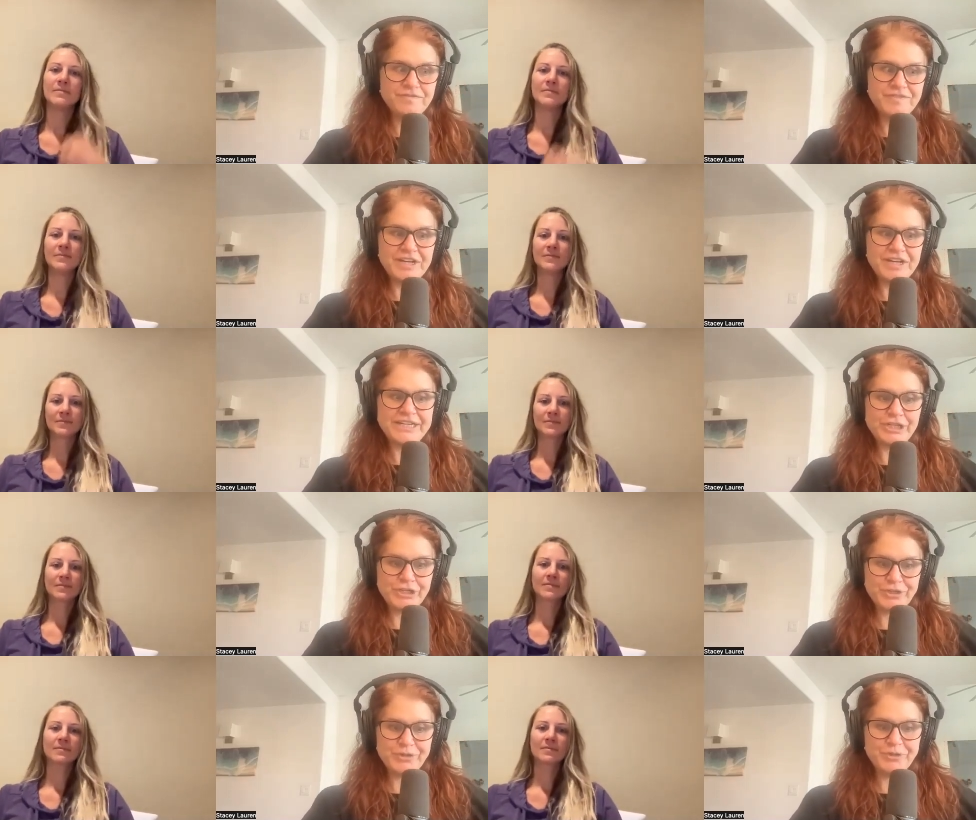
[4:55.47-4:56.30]
Speaker 1: very
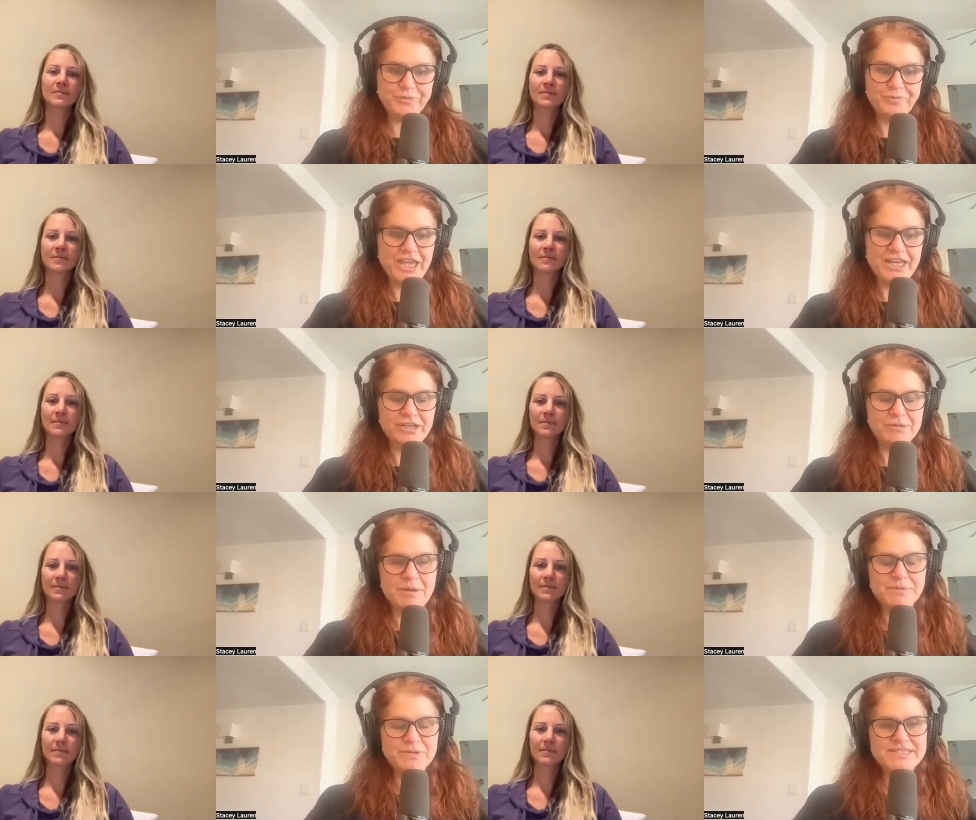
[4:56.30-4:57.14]
new. And I
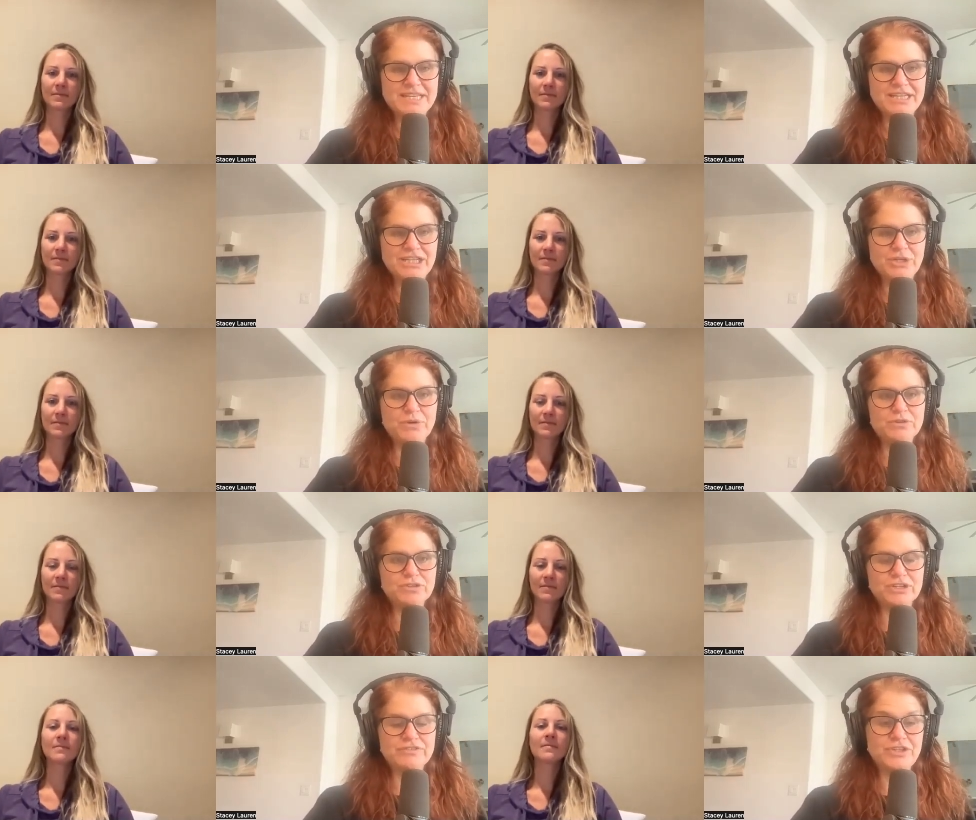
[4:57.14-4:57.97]
remember sending you
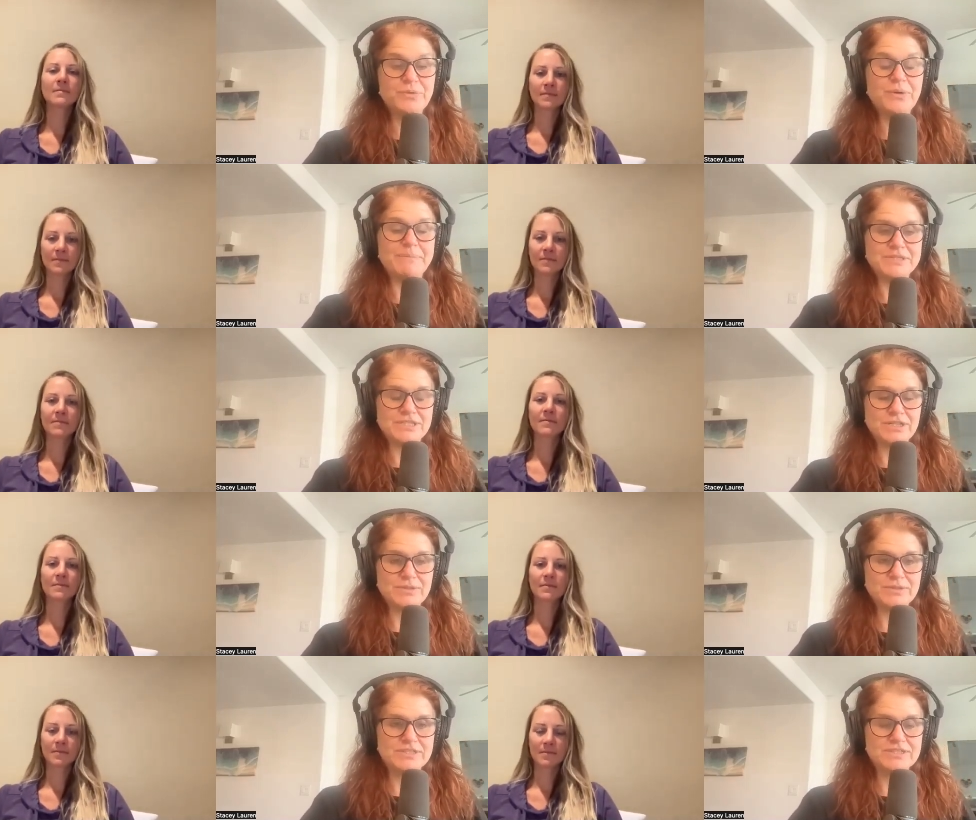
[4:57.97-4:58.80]
over a few
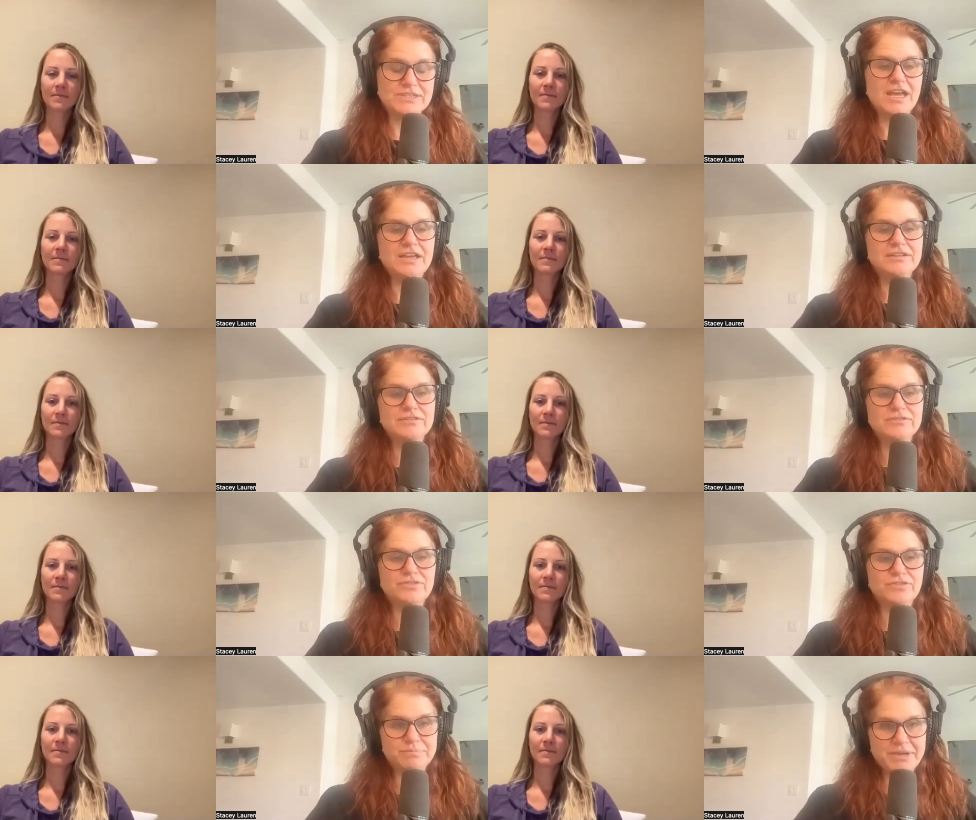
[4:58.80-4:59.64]
episodes
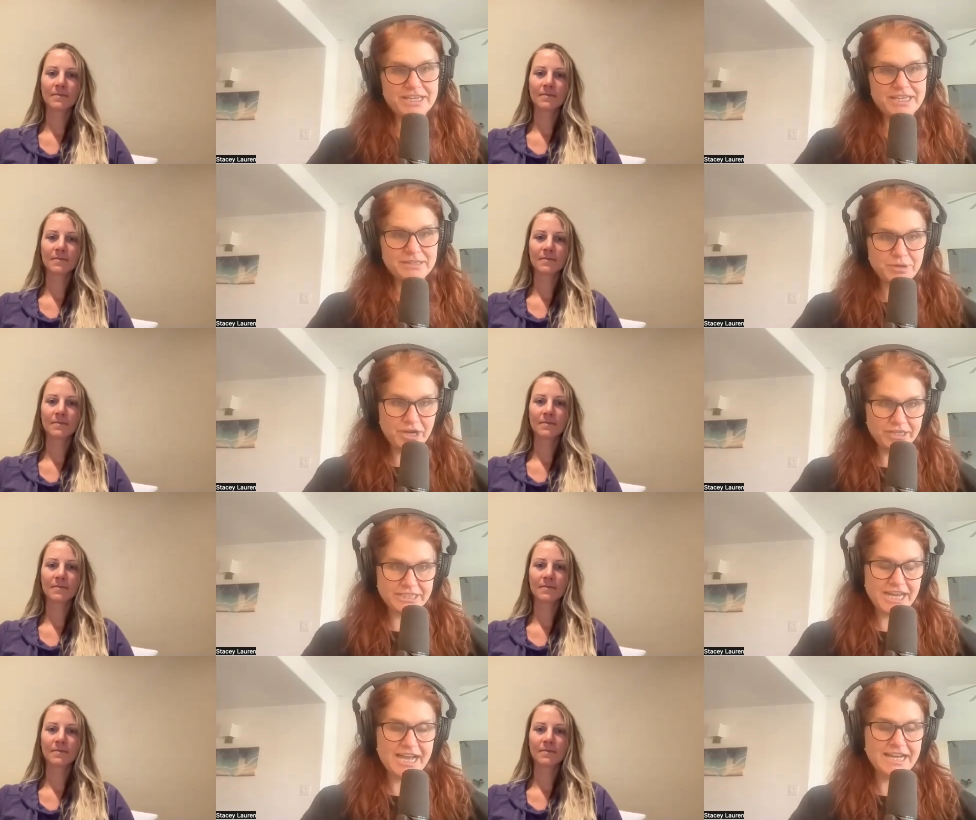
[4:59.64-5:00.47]
of my
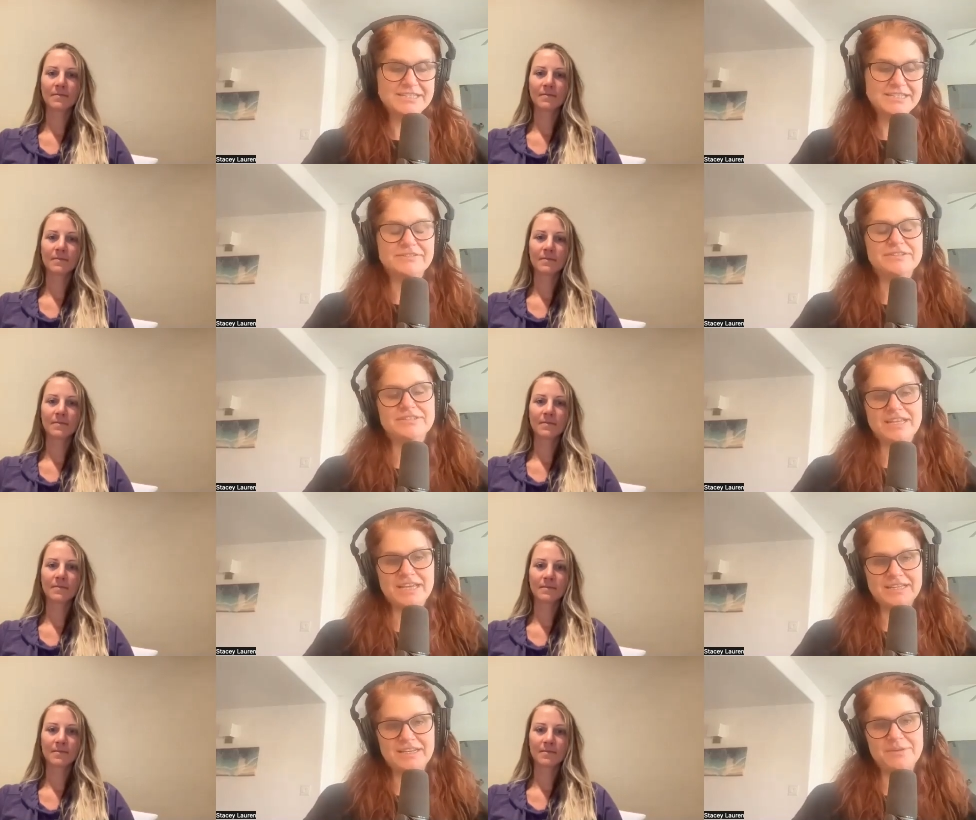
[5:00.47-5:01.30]
podcast and
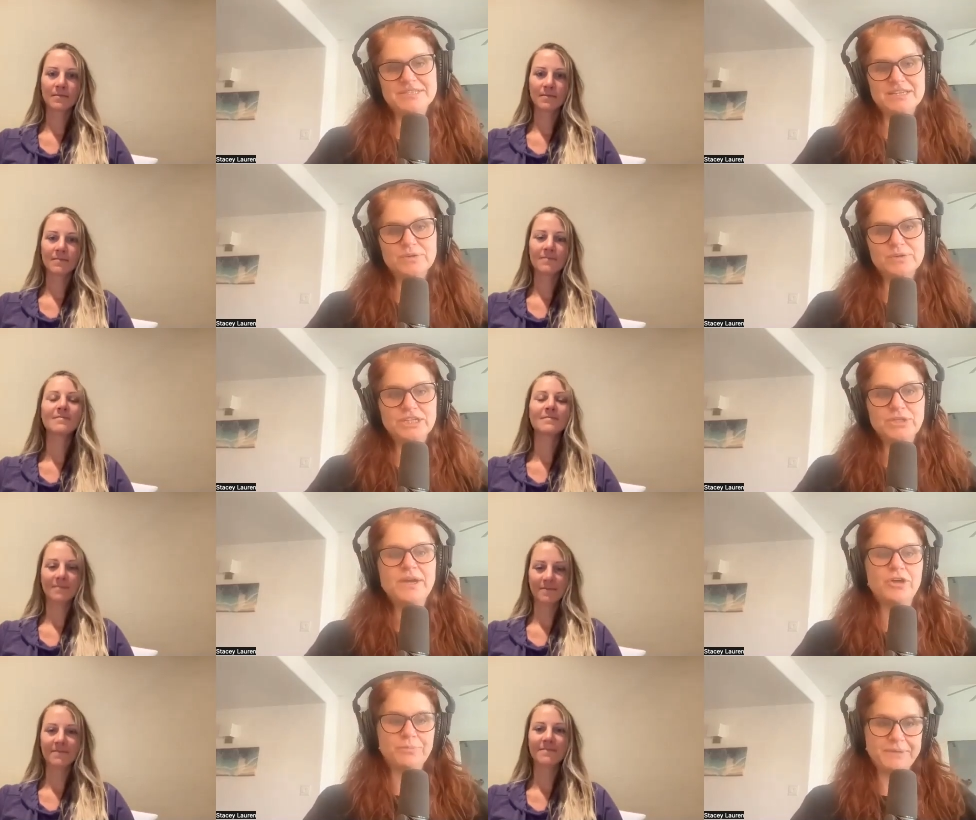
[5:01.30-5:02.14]
and I was like, oh, can
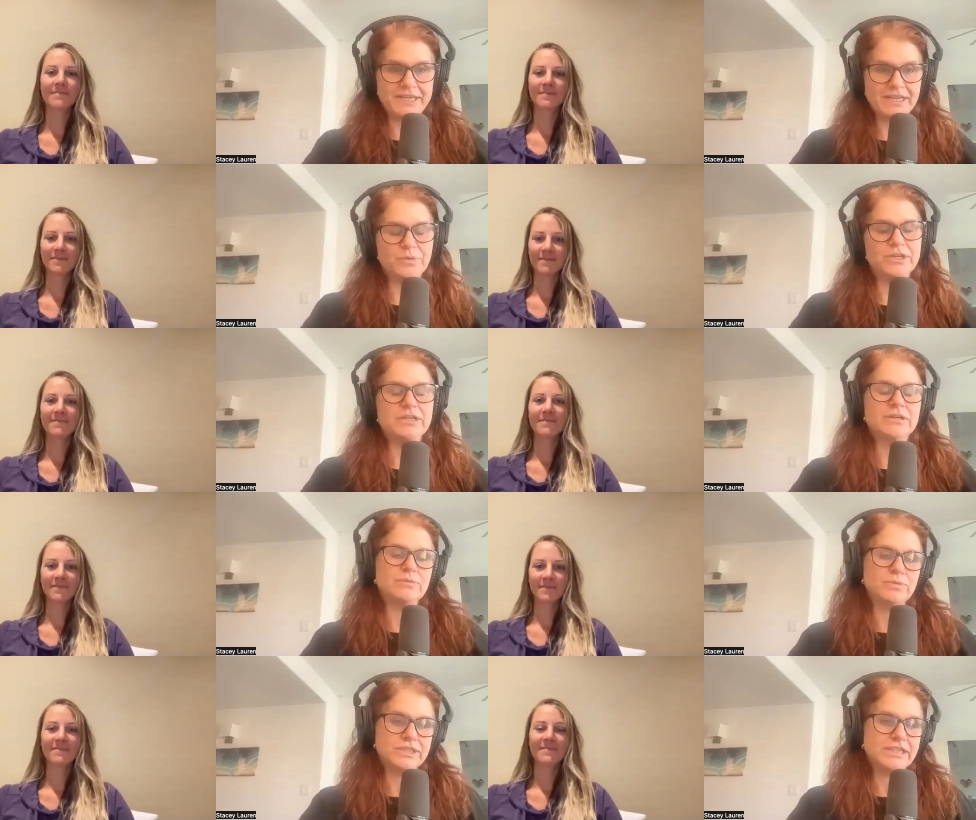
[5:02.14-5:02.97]
you help me? I want
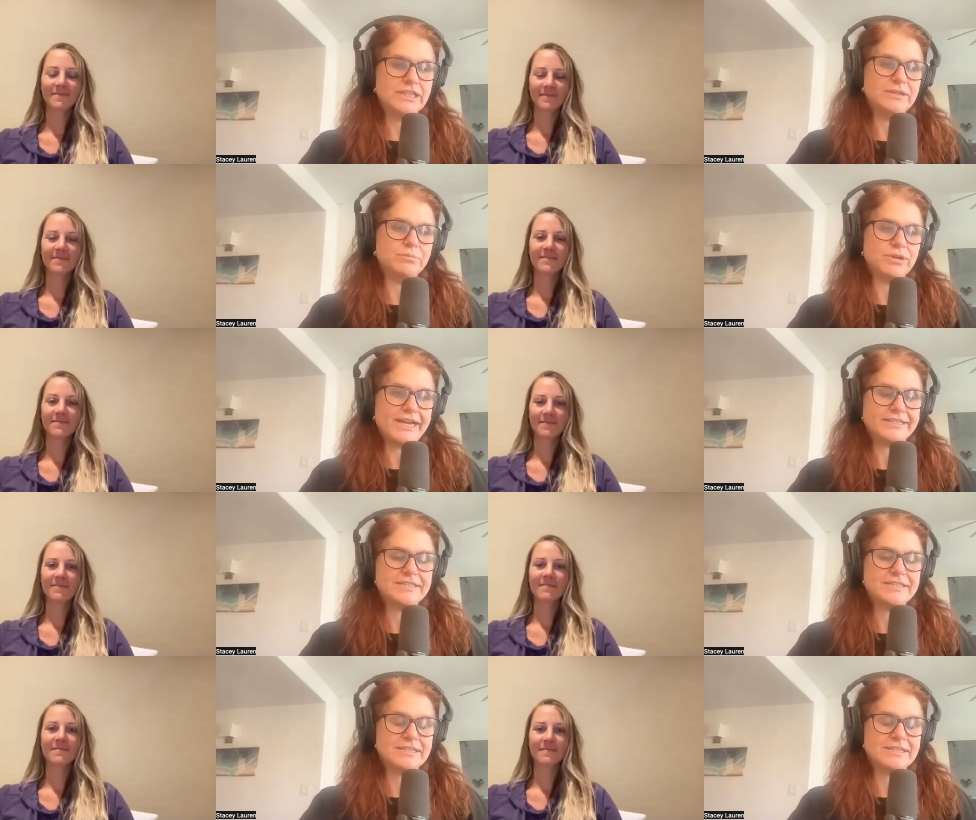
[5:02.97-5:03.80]
to really practice